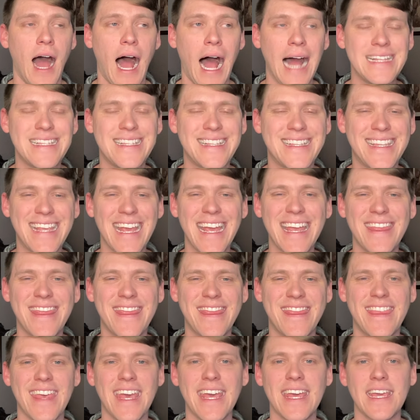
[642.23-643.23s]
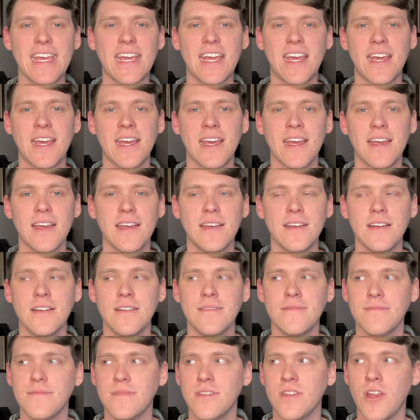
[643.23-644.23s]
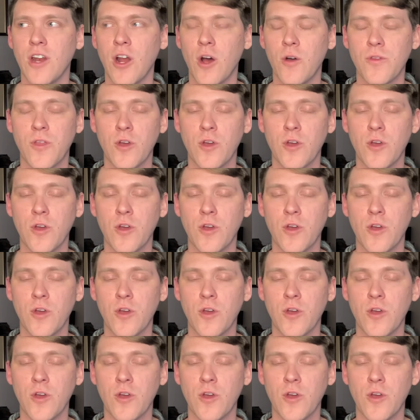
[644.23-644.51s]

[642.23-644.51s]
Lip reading: I did think, you know,